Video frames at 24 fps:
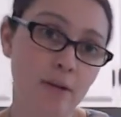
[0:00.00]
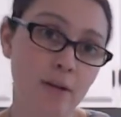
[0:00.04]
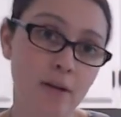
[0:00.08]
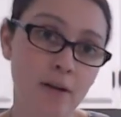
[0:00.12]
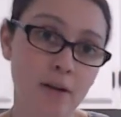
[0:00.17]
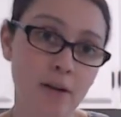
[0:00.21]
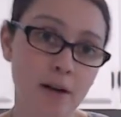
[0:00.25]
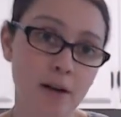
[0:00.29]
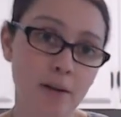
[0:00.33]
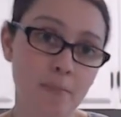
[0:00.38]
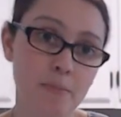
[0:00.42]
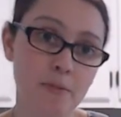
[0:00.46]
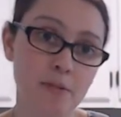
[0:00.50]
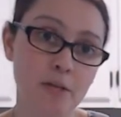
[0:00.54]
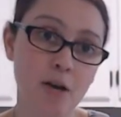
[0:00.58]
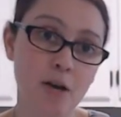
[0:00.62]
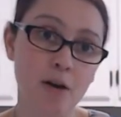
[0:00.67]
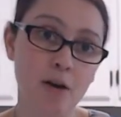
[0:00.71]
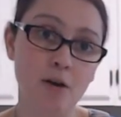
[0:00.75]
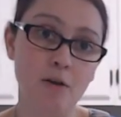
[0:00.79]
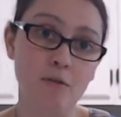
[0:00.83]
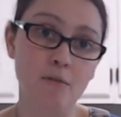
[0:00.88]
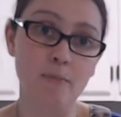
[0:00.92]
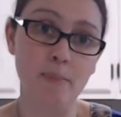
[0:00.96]
cups
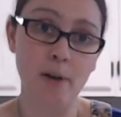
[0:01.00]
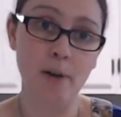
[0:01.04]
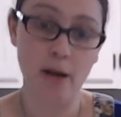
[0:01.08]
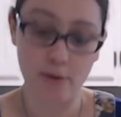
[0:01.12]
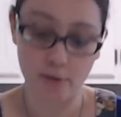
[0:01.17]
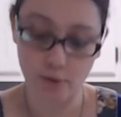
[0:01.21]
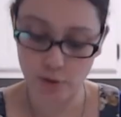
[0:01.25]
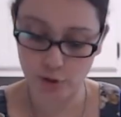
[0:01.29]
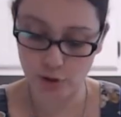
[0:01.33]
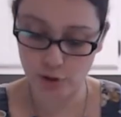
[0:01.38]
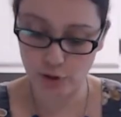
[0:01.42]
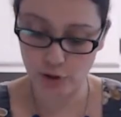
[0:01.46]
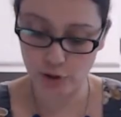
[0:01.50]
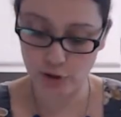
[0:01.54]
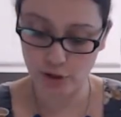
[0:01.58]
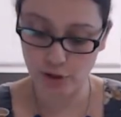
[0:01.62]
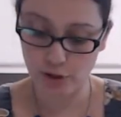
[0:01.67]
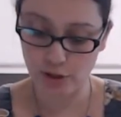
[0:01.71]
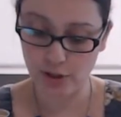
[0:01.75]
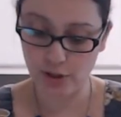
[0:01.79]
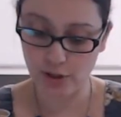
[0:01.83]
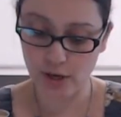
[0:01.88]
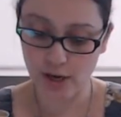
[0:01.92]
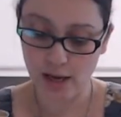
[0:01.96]
of powdered
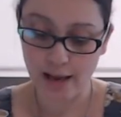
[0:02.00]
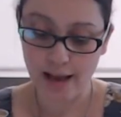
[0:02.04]
sugar,